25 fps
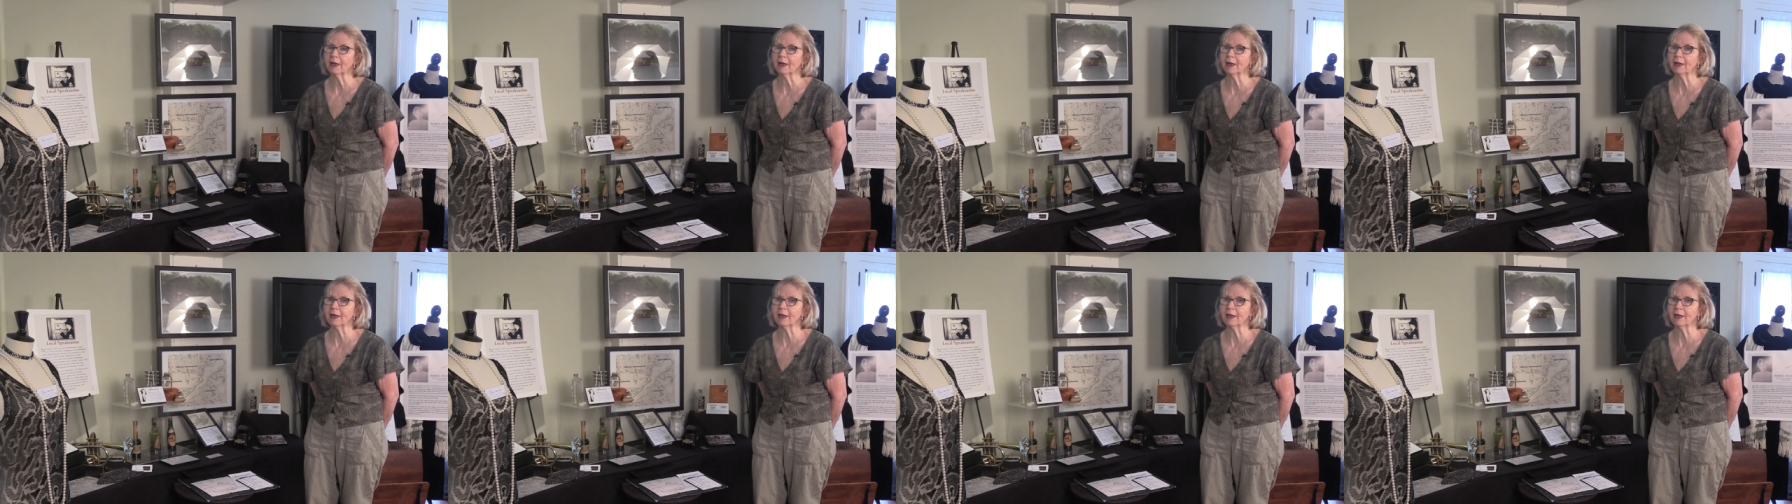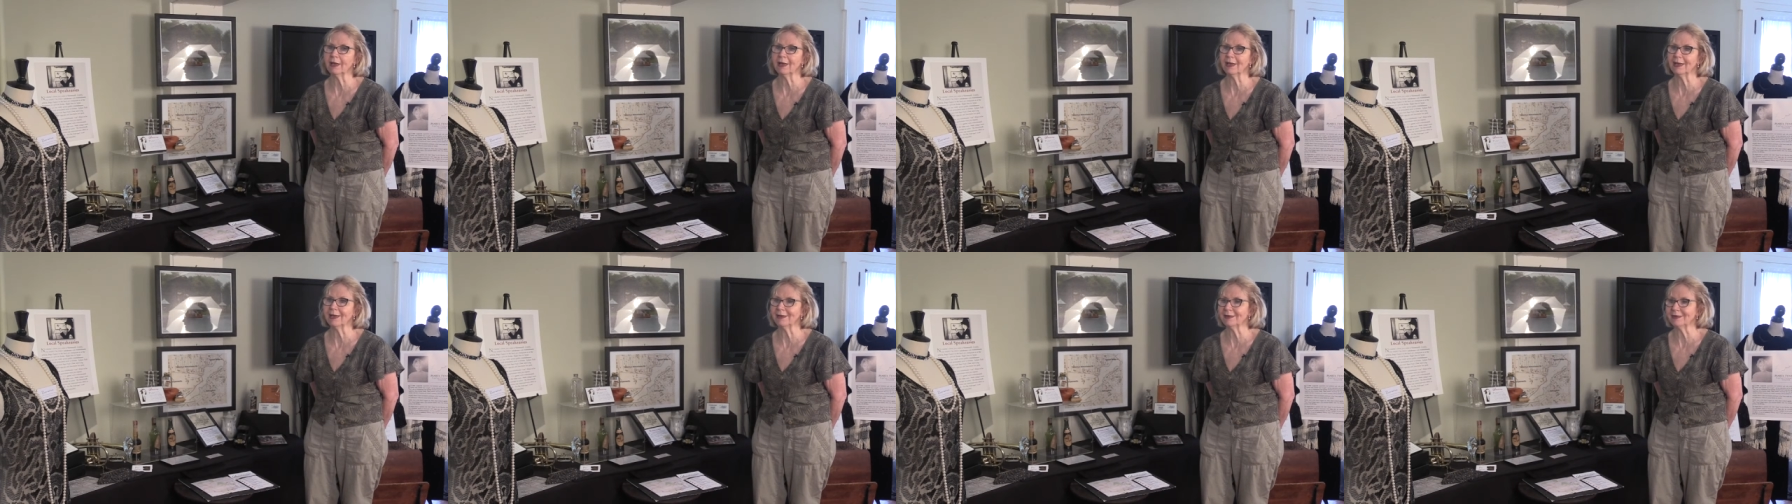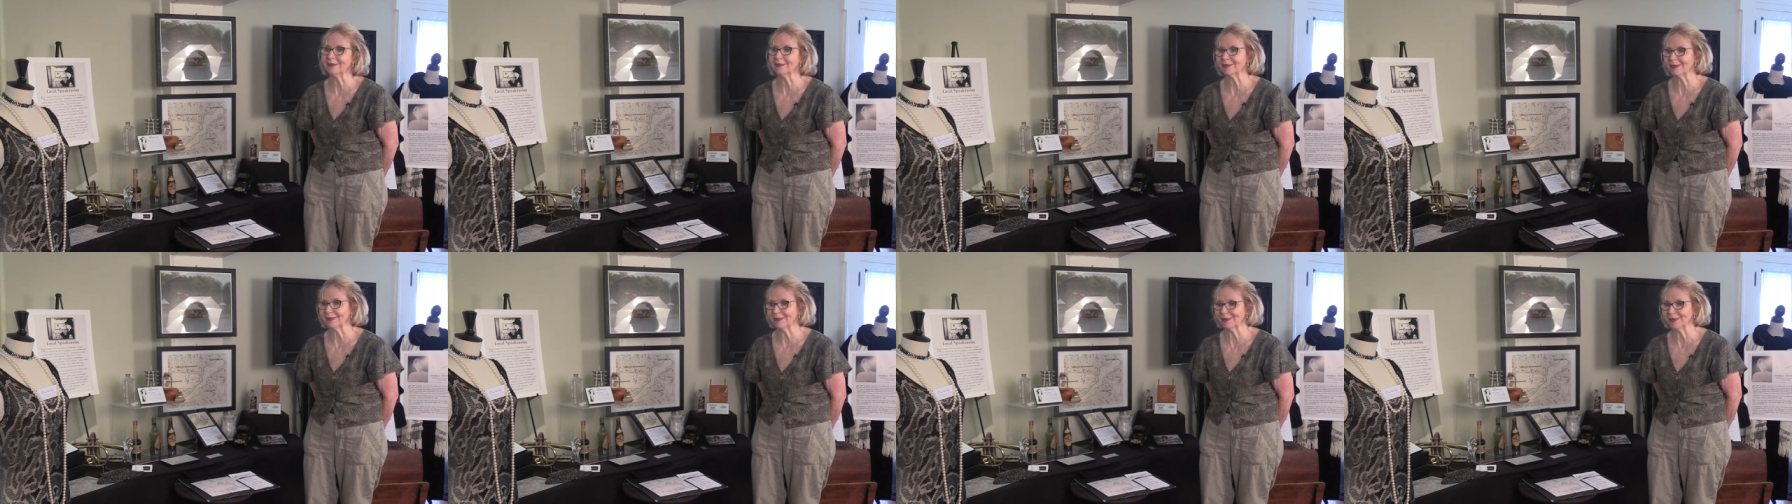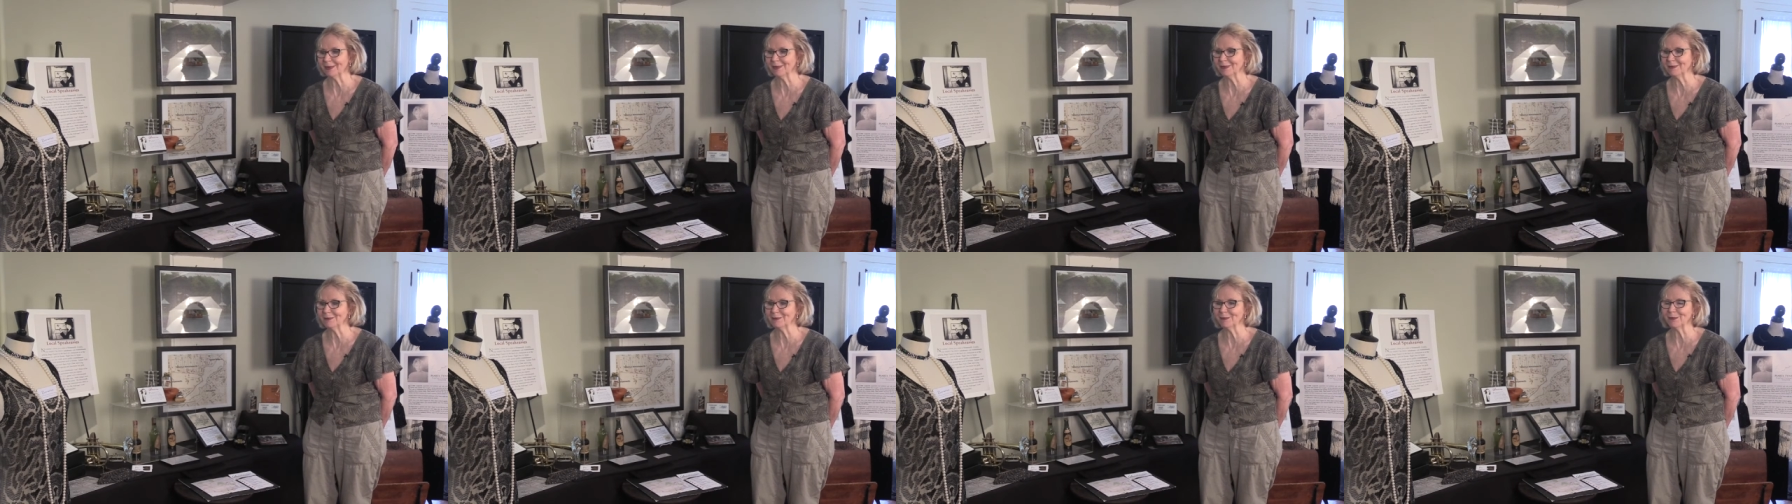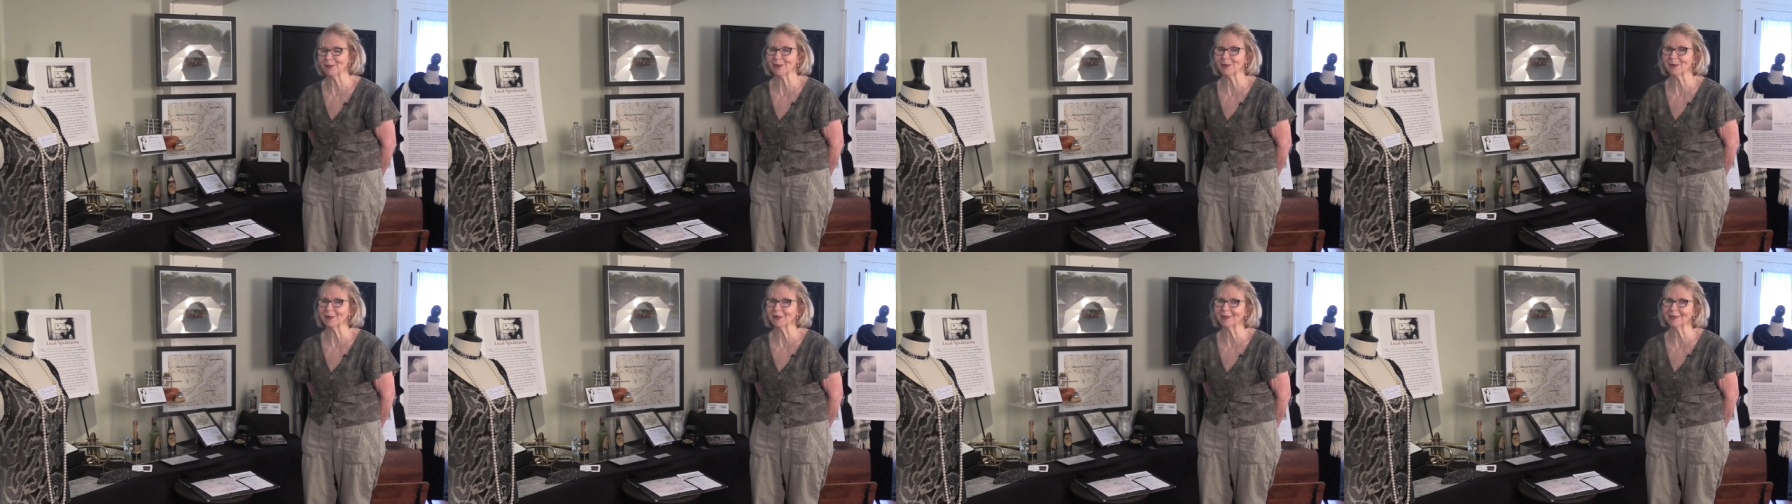uh, and uh,
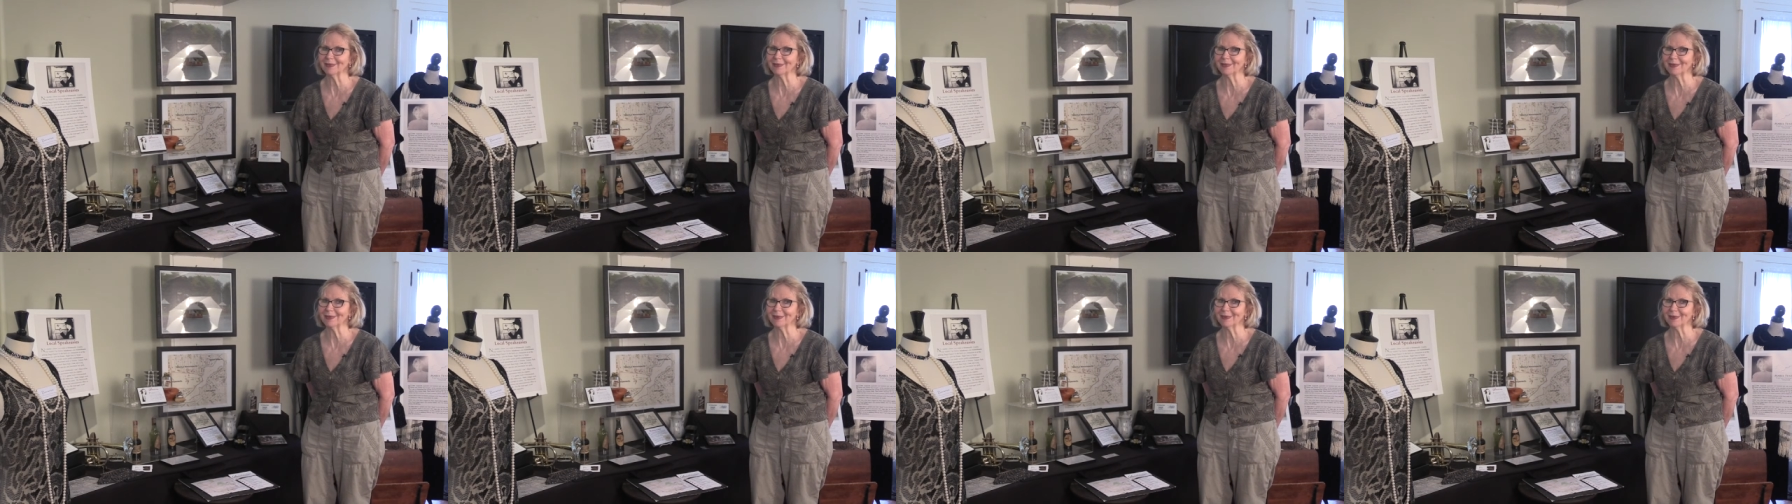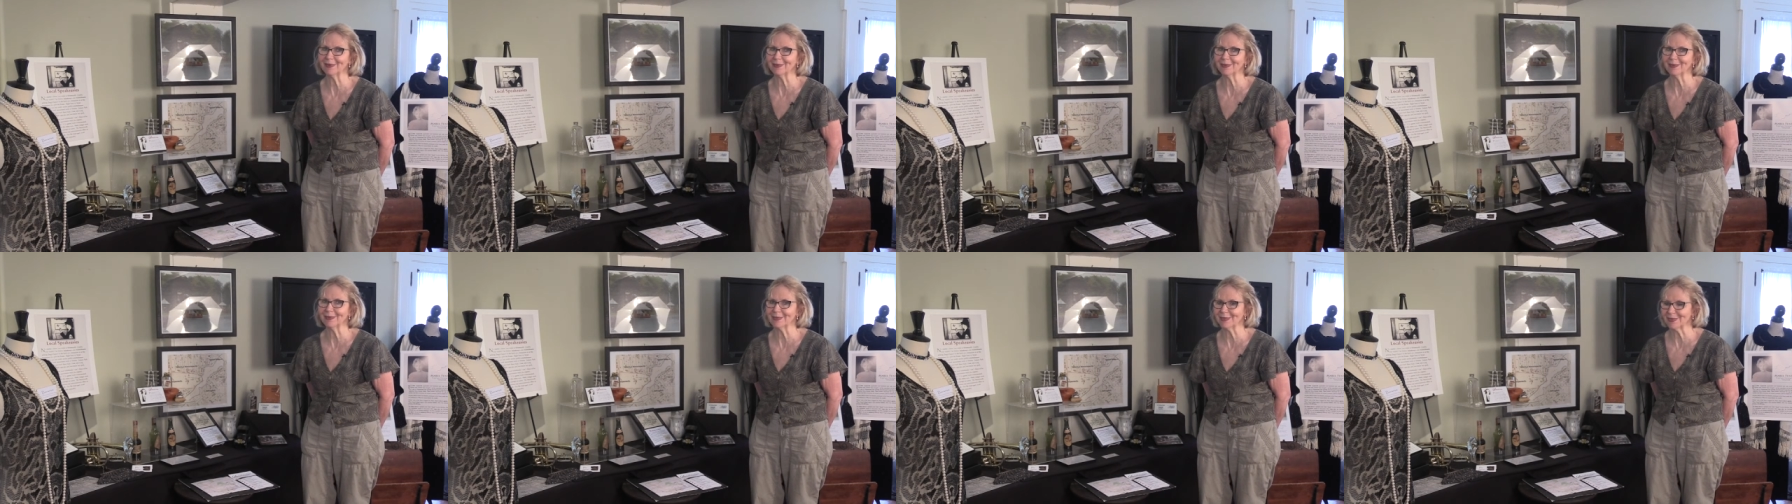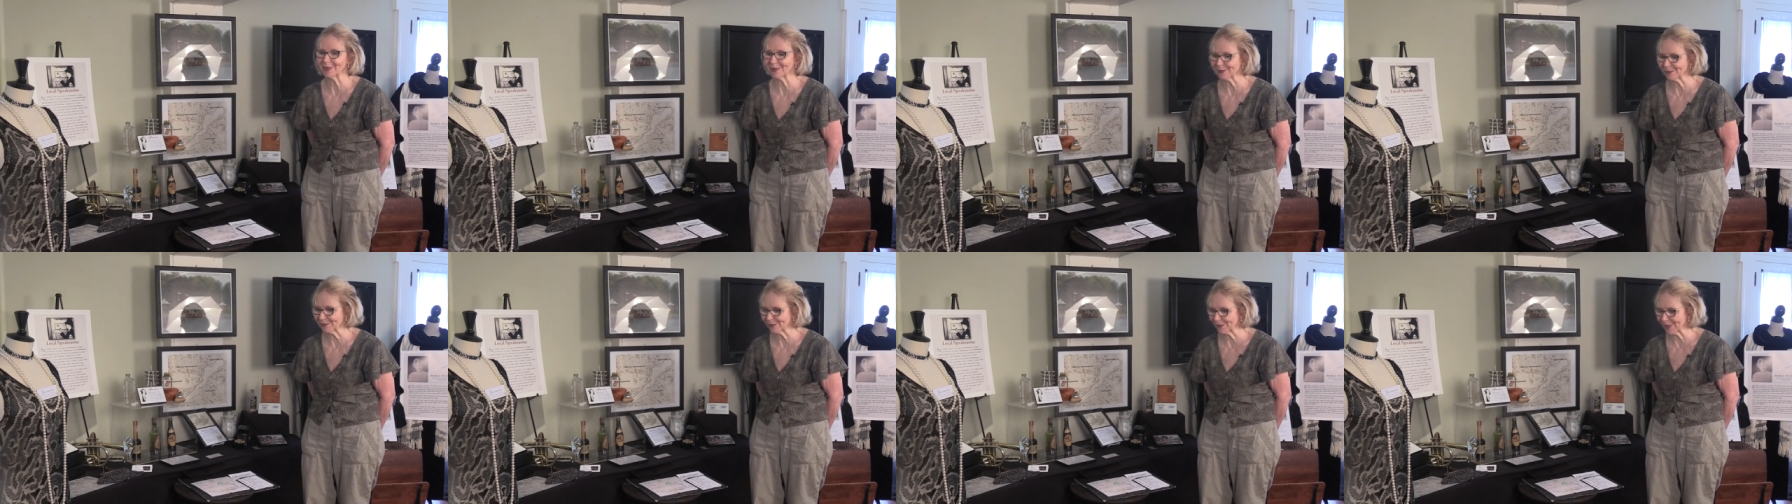wearing their, their